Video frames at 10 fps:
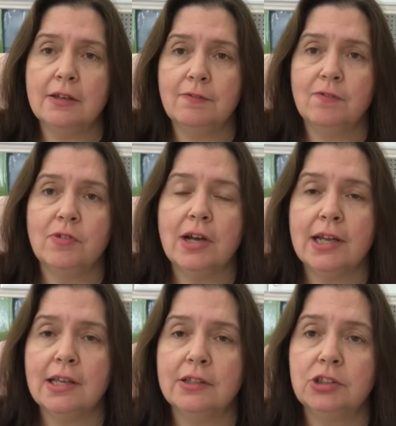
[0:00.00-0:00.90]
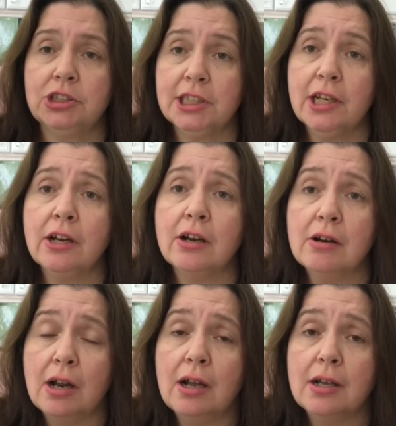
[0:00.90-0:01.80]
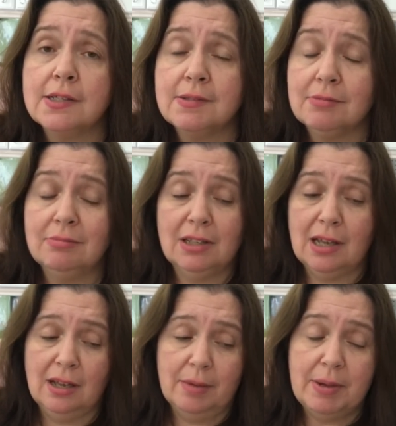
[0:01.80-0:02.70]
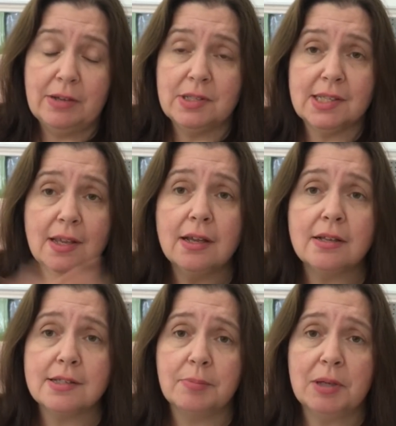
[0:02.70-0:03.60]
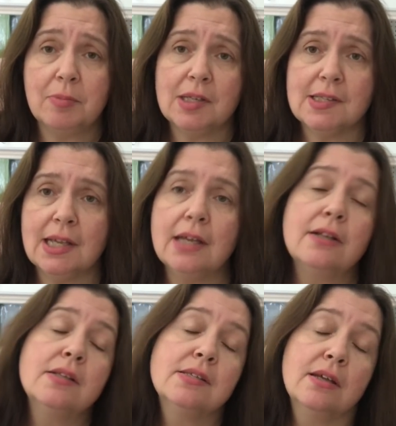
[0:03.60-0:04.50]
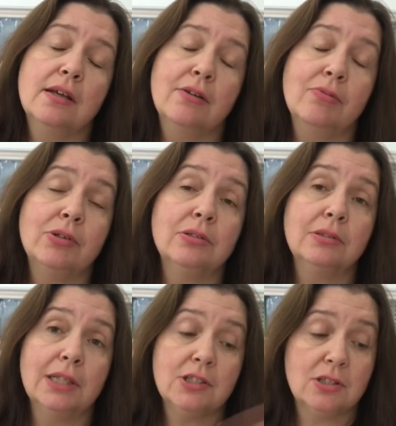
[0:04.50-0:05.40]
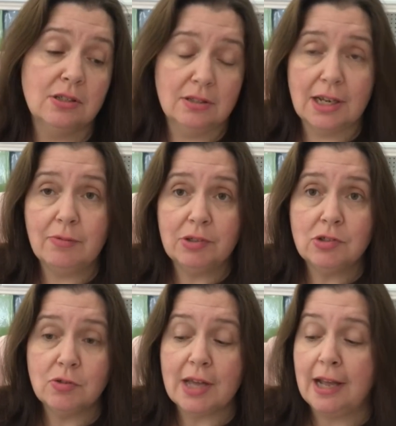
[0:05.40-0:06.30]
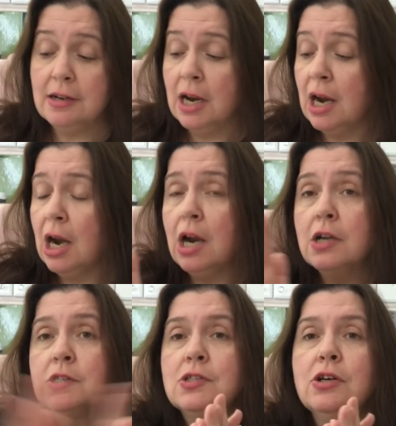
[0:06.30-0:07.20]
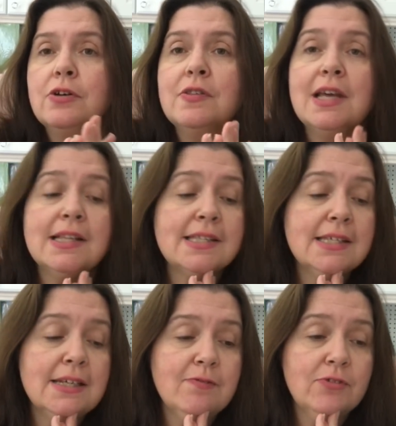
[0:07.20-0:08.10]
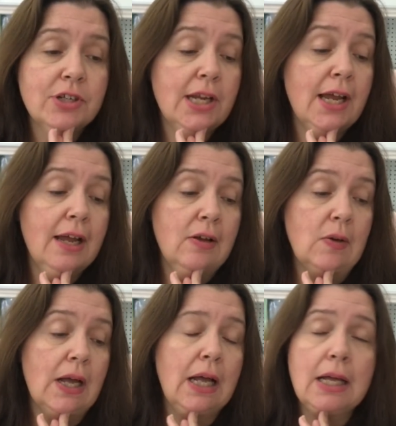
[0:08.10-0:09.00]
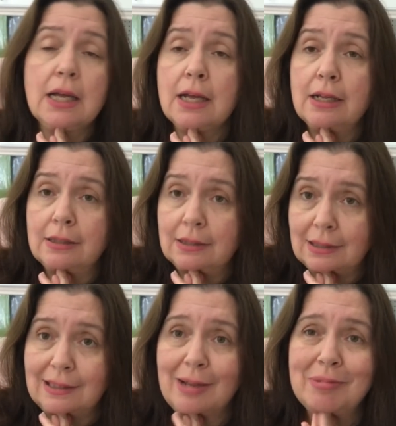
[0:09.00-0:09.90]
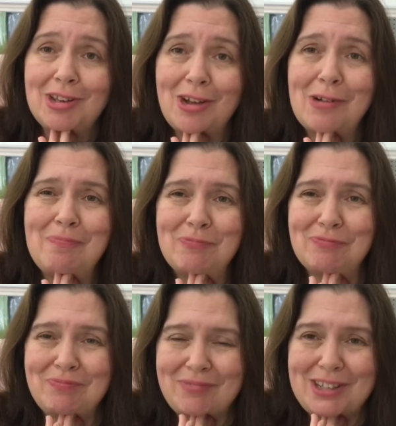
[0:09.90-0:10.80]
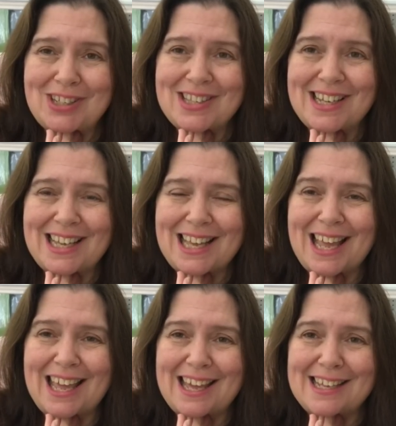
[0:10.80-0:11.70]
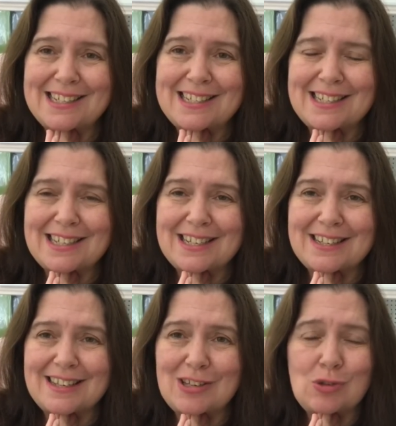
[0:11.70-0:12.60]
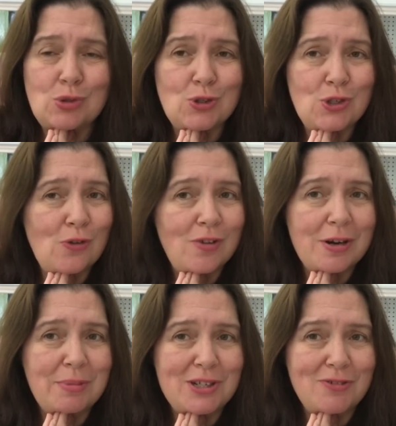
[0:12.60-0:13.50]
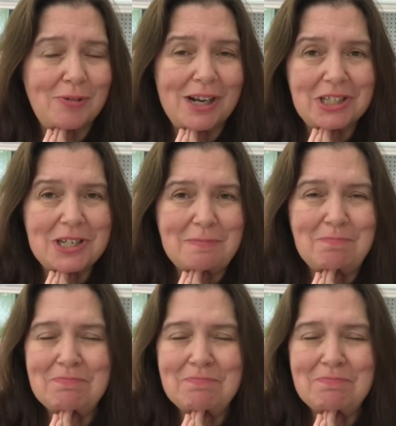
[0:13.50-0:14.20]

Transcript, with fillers: if I can share uh, about sales, upcoming sales, I will like I will do that. So that's it for now. Uh, let me know what you think, and uh, thank you so very much for watching.